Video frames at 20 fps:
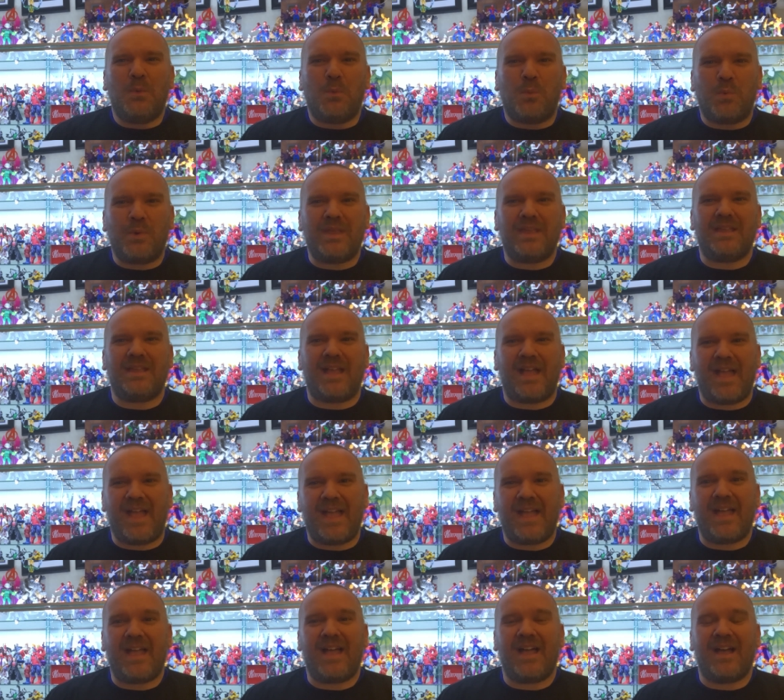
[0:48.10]
we
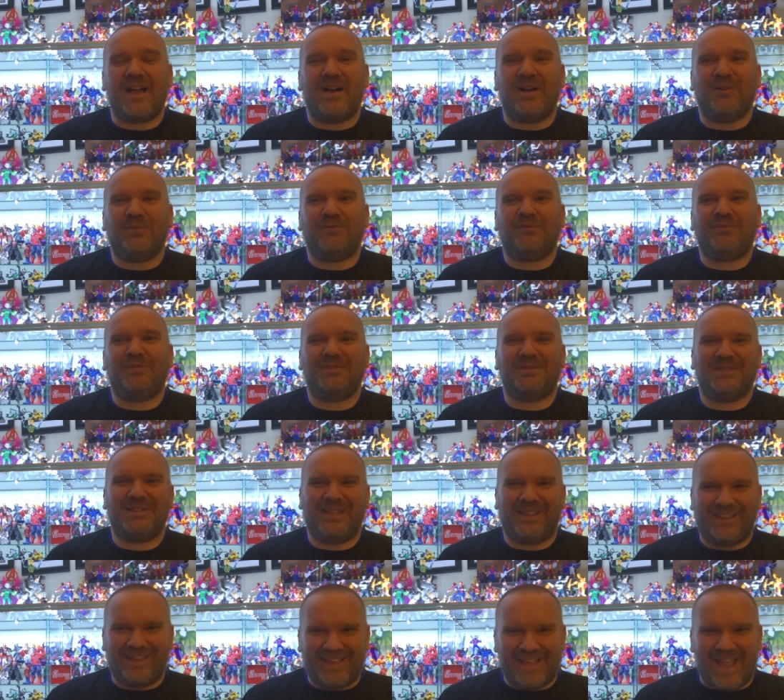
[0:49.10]
have
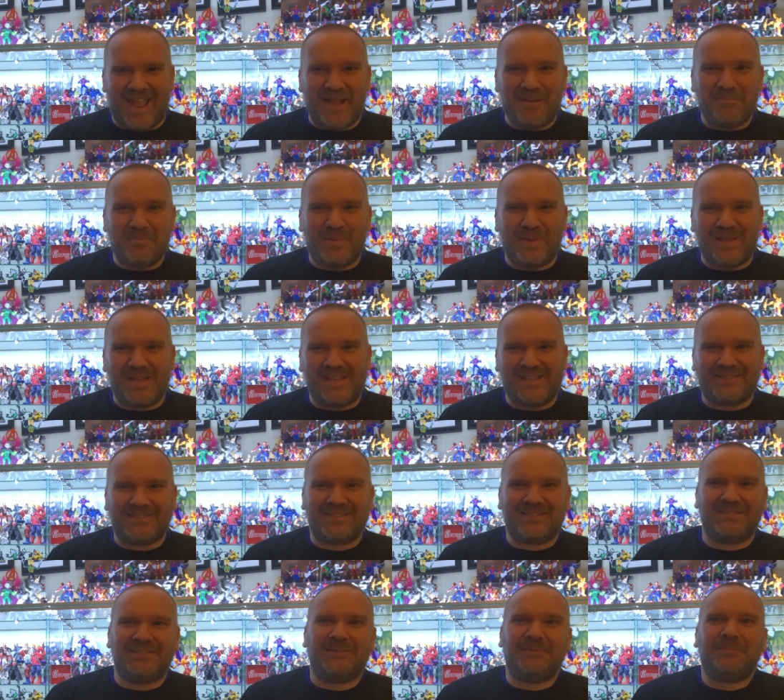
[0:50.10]

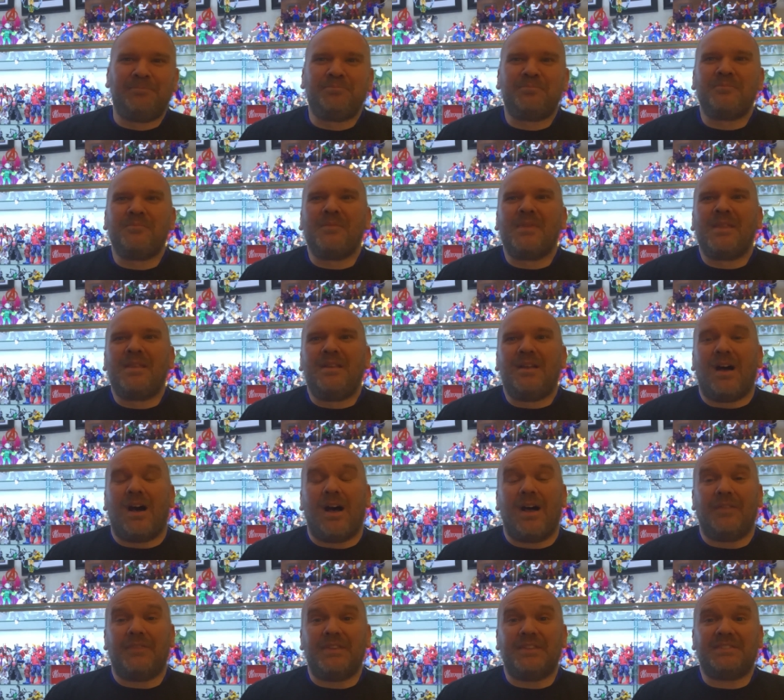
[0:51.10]
Gambit.
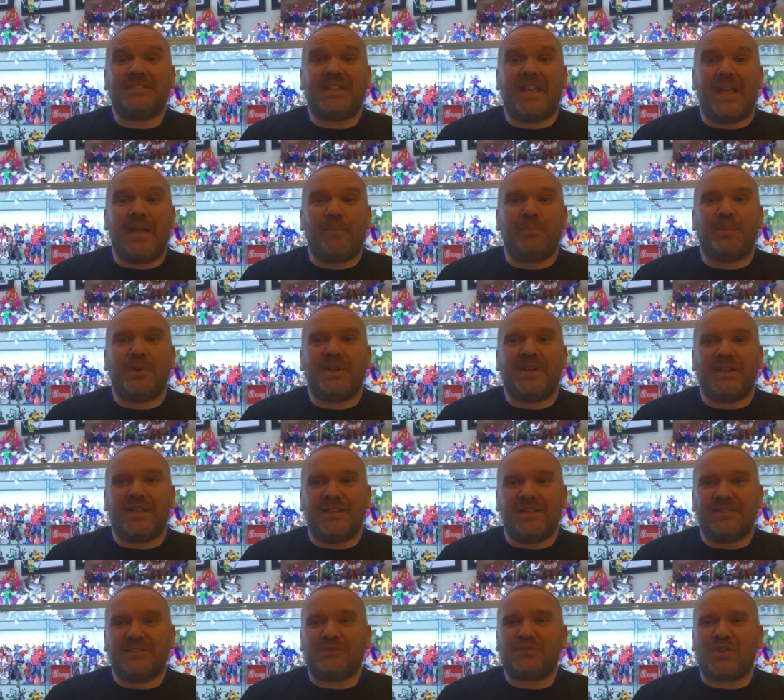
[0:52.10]
Uh, this Gambit
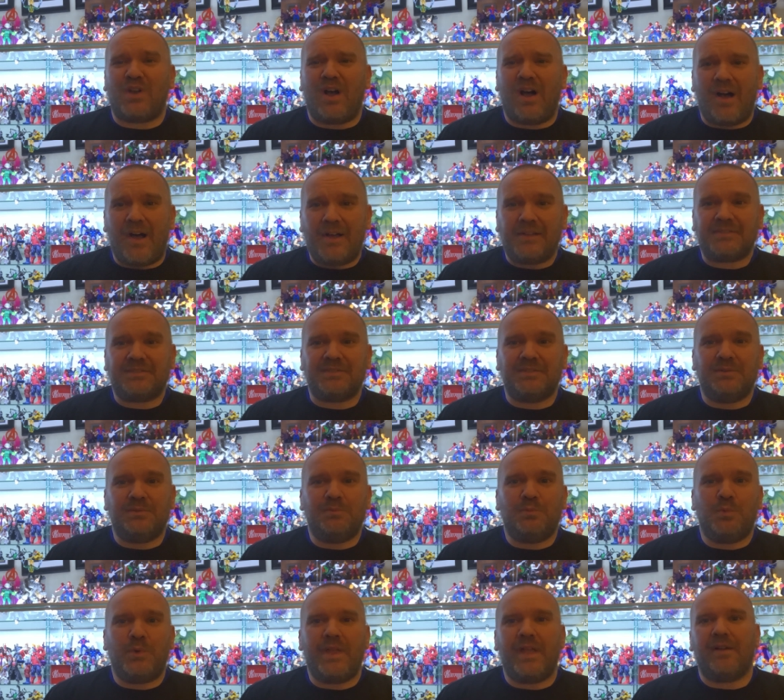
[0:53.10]
is
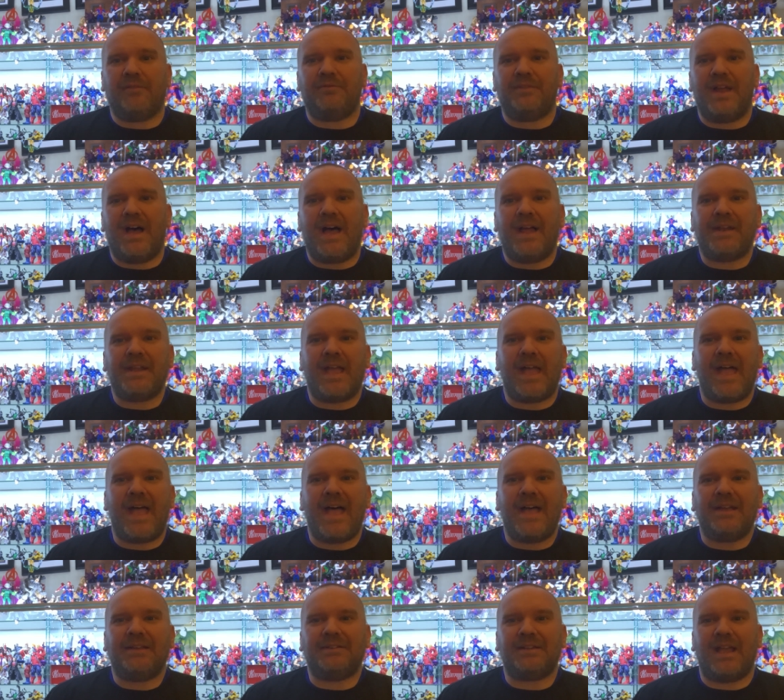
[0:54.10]
awesome. We have not
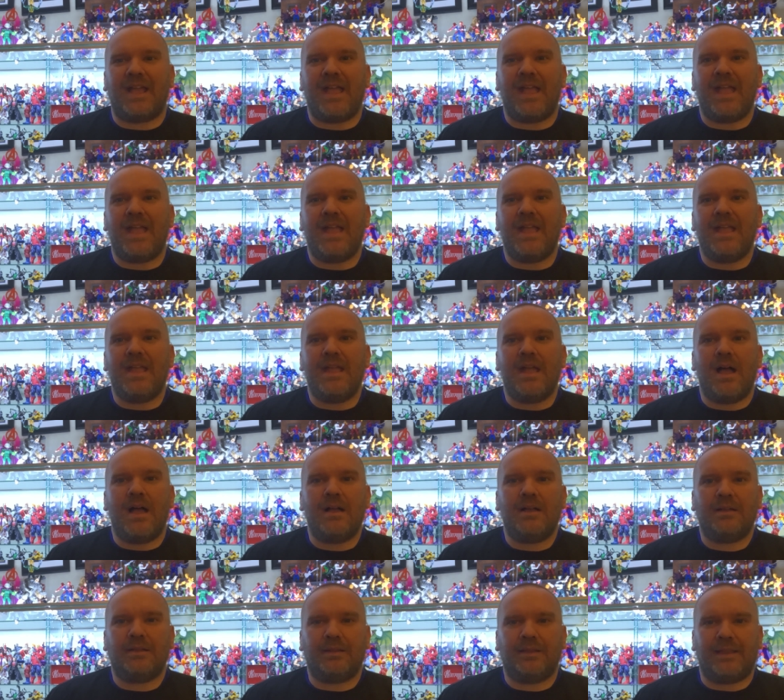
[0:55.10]
had a
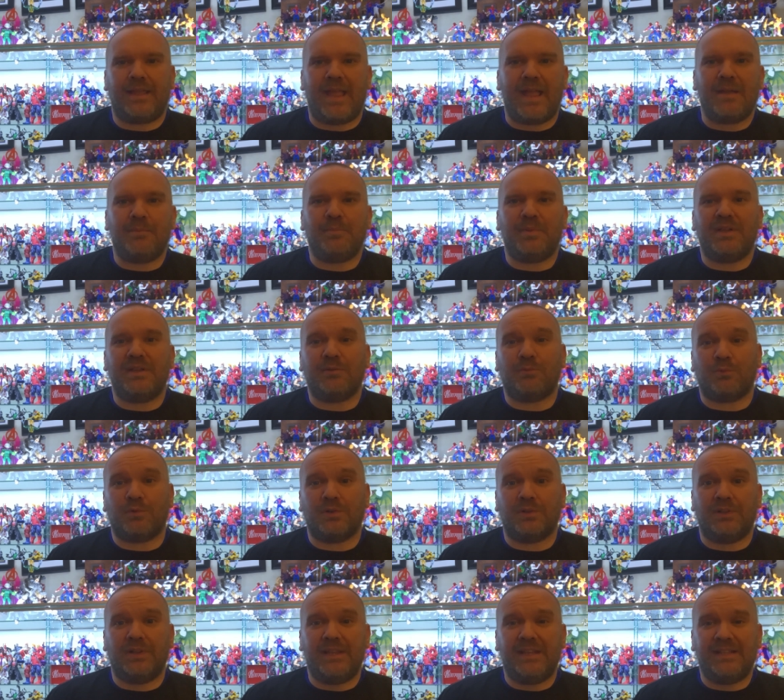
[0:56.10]
Gambit
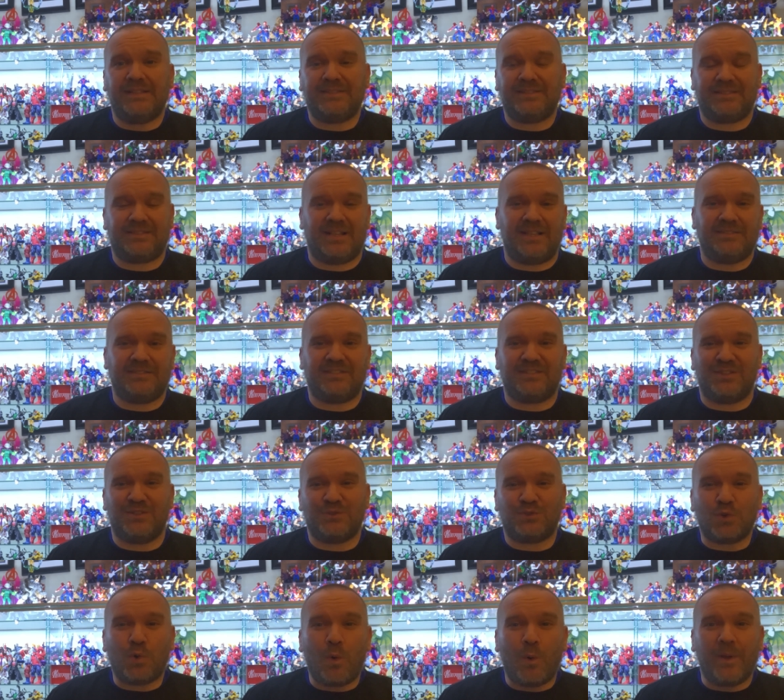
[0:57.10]
release since the
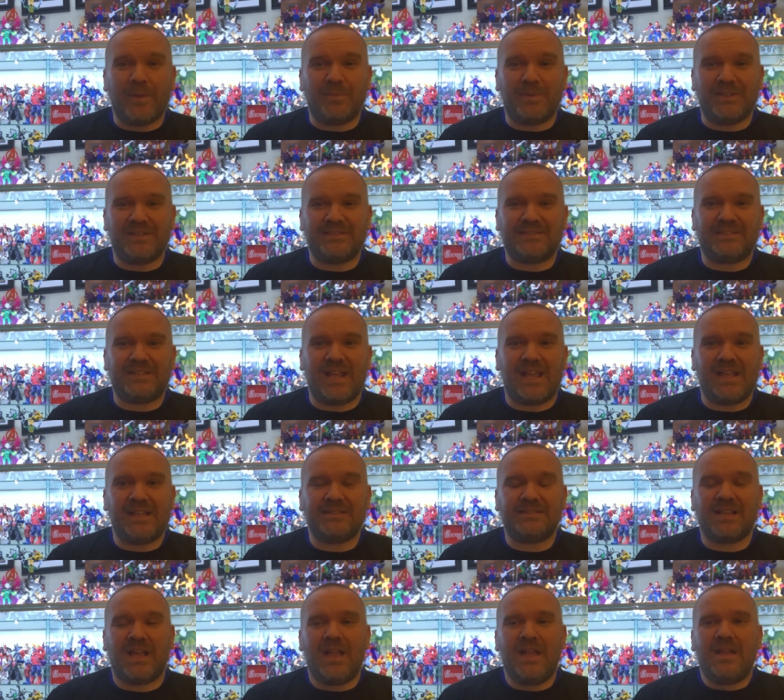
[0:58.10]
Toy Biz
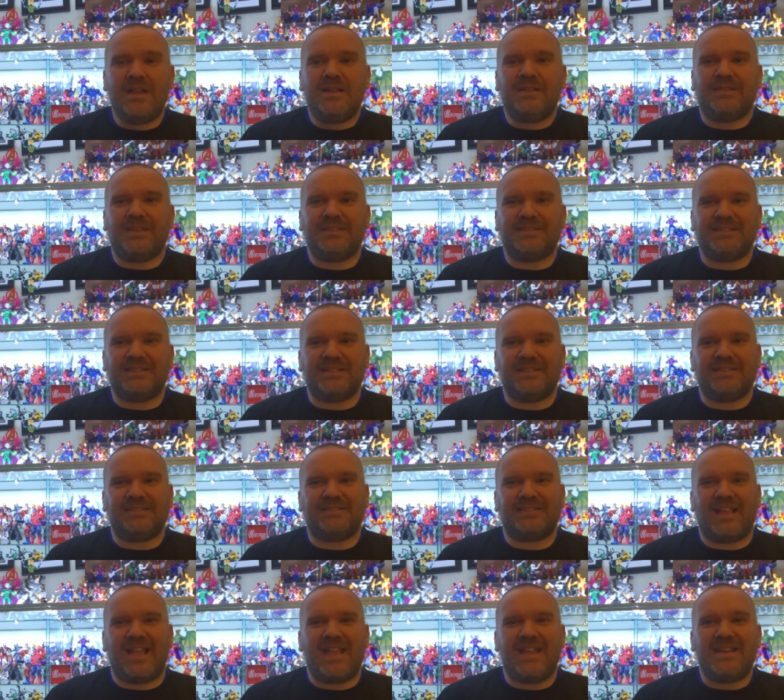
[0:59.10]
days. This
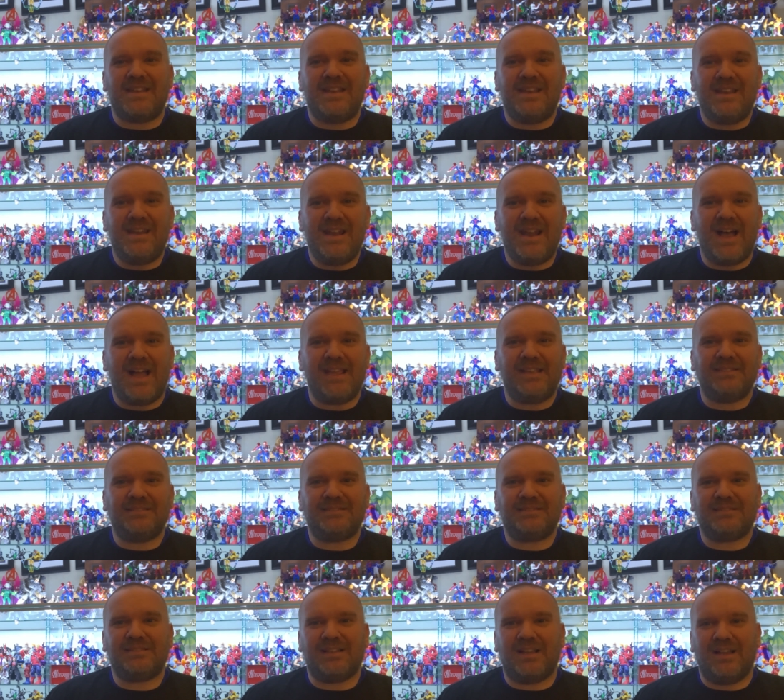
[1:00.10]
is a
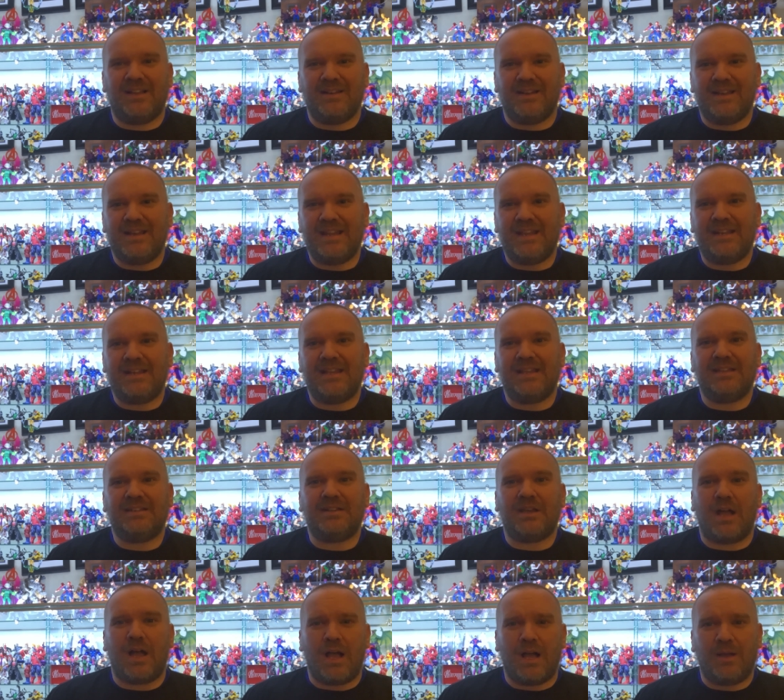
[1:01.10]
nice,
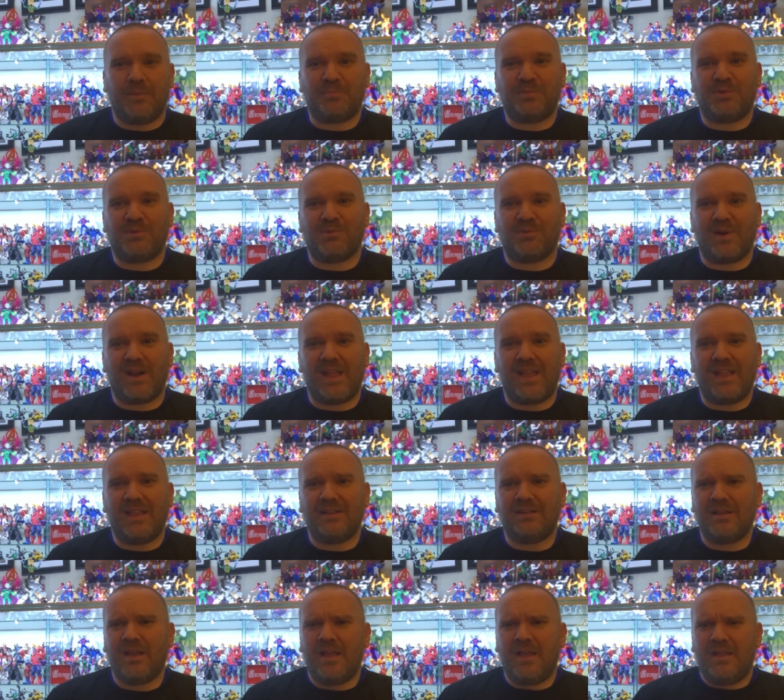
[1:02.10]
needed
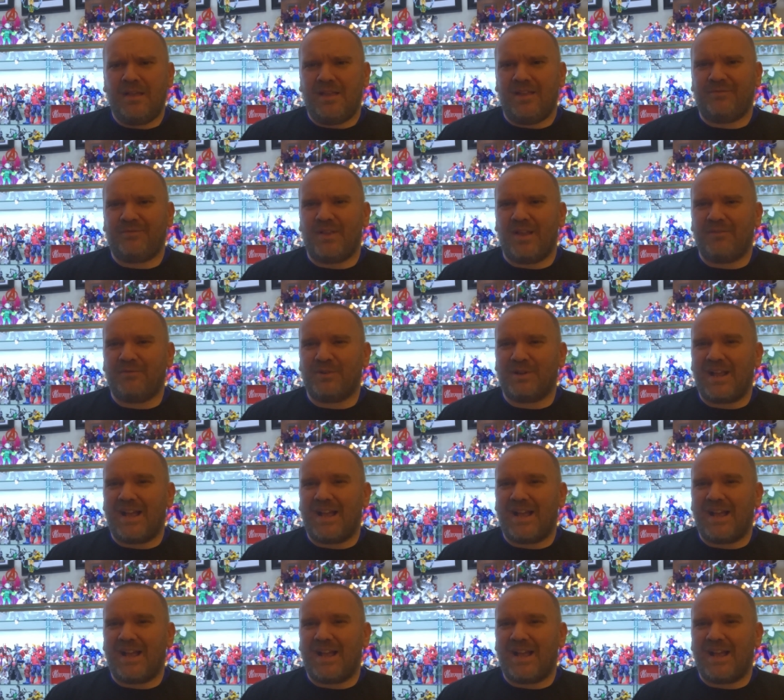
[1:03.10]
upgrade. If you ever